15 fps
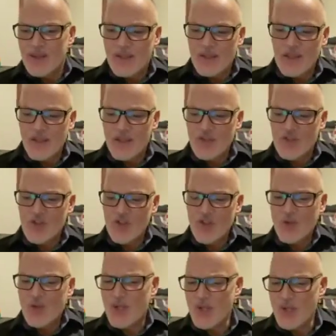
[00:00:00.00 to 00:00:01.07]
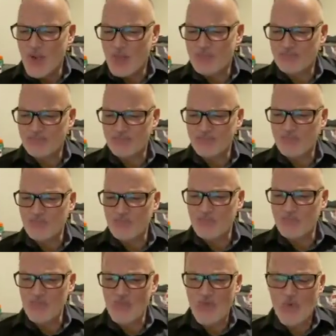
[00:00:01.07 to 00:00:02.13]
And so
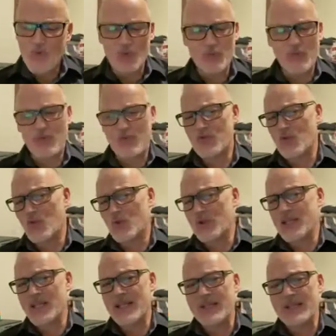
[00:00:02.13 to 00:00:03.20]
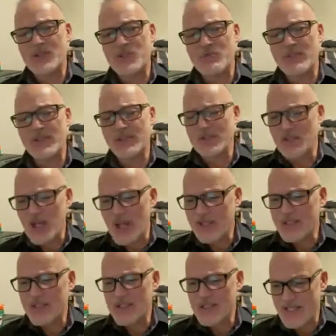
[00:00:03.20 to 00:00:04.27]
we're moving forward in that. There's been a lot
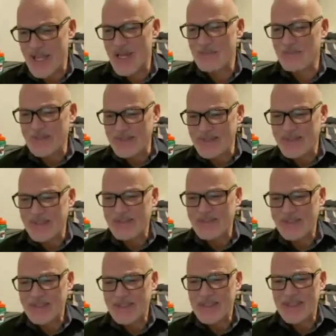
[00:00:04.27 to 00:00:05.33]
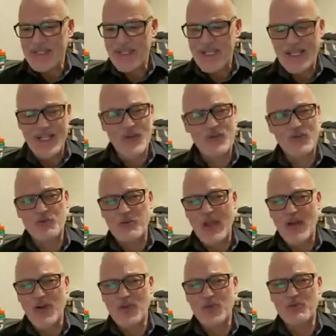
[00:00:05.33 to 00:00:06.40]
that has happened. And a year from
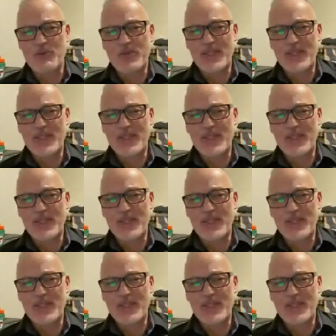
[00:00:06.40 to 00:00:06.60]
now, there'll be